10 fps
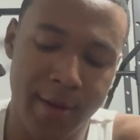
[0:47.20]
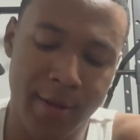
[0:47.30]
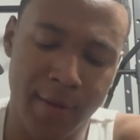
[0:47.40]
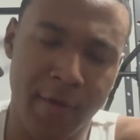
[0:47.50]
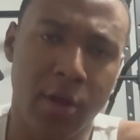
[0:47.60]

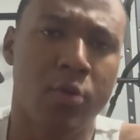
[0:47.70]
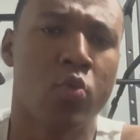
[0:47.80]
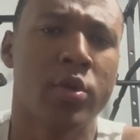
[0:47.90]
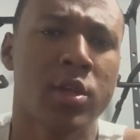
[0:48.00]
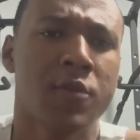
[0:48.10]
the video,
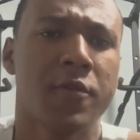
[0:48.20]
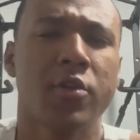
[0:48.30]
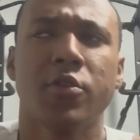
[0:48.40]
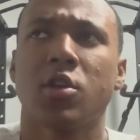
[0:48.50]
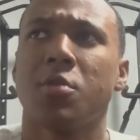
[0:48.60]
what this video
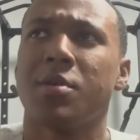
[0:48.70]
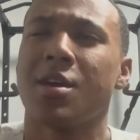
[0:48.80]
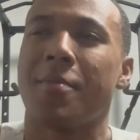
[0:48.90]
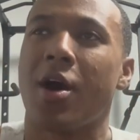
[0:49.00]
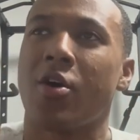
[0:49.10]
is gonna be
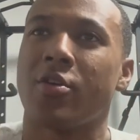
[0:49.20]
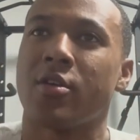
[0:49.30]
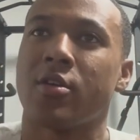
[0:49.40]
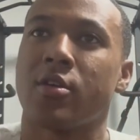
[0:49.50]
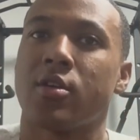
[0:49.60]
about
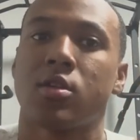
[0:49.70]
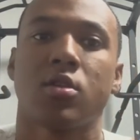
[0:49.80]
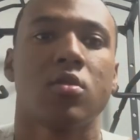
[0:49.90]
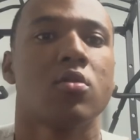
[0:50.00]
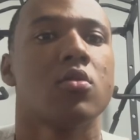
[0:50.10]

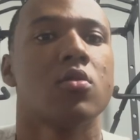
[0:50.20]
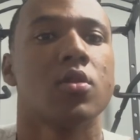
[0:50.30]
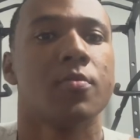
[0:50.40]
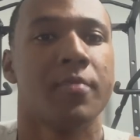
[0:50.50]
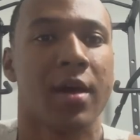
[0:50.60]
is
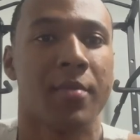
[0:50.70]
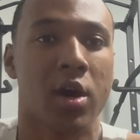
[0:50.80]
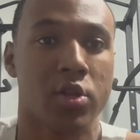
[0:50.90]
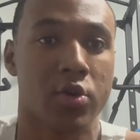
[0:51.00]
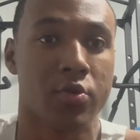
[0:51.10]
my
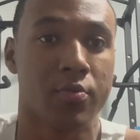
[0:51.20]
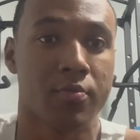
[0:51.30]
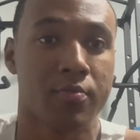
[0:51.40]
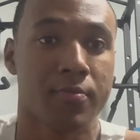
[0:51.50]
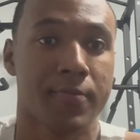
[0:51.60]
motto:
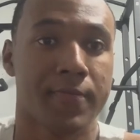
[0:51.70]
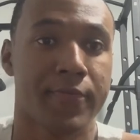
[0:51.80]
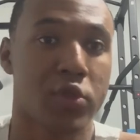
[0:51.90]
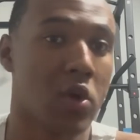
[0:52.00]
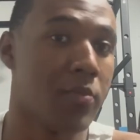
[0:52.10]

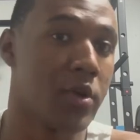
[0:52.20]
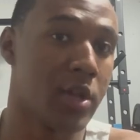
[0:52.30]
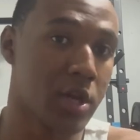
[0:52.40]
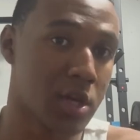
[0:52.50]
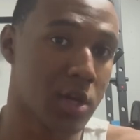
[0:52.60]
don't be
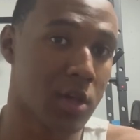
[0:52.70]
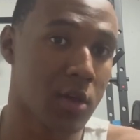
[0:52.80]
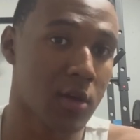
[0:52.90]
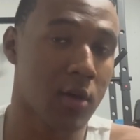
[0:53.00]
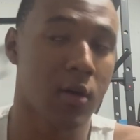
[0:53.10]
religious,
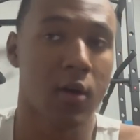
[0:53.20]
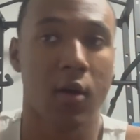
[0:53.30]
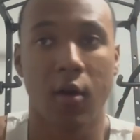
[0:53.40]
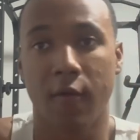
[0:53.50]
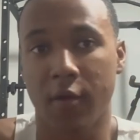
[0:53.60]

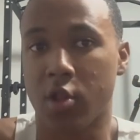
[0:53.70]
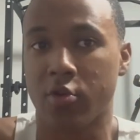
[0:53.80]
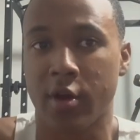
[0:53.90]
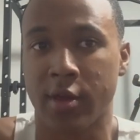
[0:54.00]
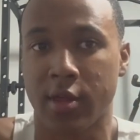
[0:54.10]
follow
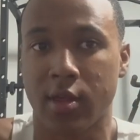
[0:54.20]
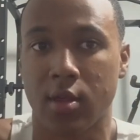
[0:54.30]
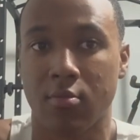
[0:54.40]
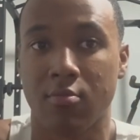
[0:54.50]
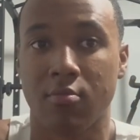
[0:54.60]
Christ.
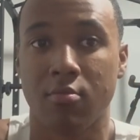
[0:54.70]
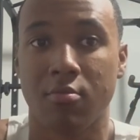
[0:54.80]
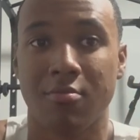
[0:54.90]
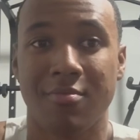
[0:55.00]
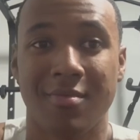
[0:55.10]

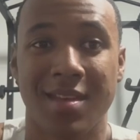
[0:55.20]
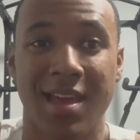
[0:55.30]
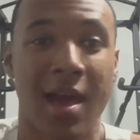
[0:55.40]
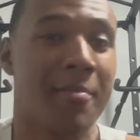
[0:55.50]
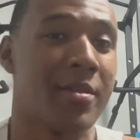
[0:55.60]

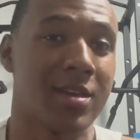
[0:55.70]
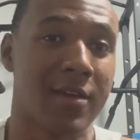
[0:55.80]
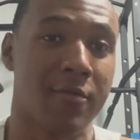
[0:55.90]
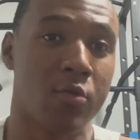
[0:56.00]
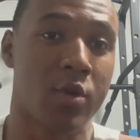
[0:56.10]
And I'm gonna
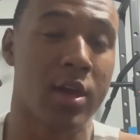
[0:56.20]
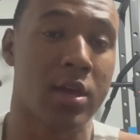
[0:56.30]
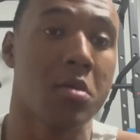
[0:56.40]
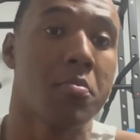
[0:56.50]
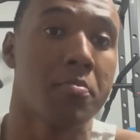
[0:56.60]
give
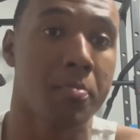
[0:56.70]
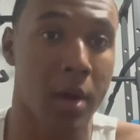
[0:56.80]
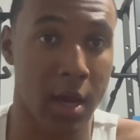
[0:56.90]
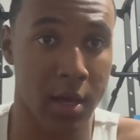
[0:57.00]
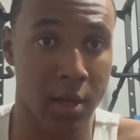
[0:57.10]
away
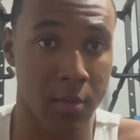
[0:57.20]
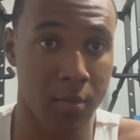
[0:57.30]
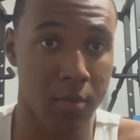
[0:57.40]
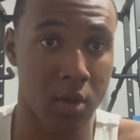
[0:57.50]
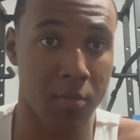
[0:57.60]
my
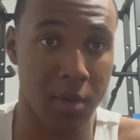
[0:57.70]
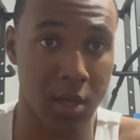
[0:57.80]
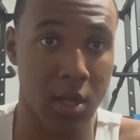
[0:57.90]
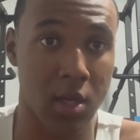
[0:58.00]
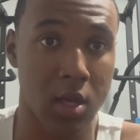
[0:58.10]
the
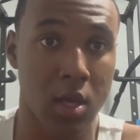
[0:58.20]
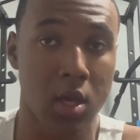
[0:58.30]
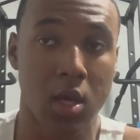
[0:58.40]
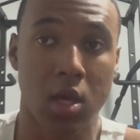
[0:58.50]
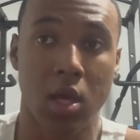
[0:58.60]
meaning,
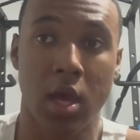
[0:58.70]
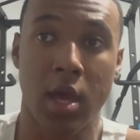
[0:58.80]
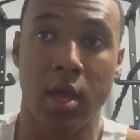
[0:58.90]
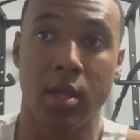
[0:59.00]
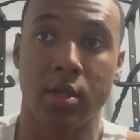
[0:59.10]

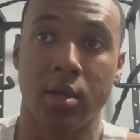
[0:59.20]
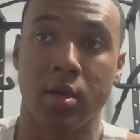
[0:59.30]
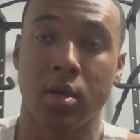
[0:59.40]
and uh,